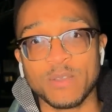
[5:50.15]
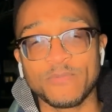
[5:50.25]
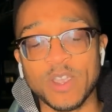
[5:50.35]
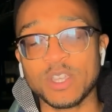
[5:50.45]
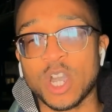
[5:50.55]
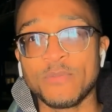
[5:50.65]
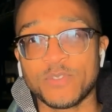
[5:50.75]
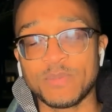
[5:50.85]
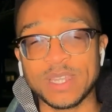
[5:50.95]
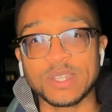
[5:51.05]
very
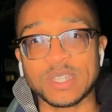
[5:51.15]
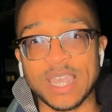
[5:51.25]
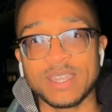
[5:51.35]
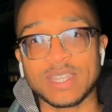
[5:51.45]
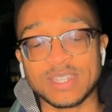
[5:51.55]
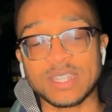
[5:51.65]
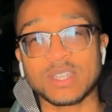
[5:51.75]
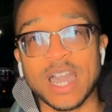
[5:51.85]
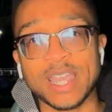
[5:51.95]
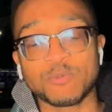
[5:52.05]
comfortably and say that this
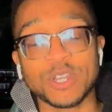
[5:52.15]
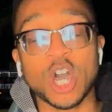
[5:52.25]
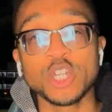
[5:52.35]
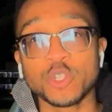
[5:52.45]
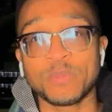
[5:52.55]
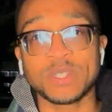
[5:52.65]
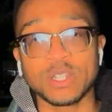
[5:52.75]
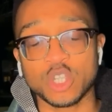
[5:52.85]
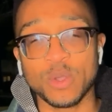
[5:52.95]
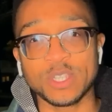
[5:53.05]
guy is
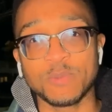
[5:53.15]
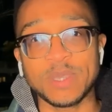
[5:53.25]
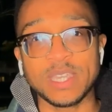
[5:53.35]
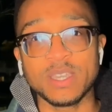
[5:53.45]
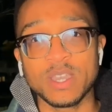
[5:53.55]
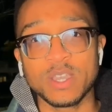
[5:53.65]
100% going to be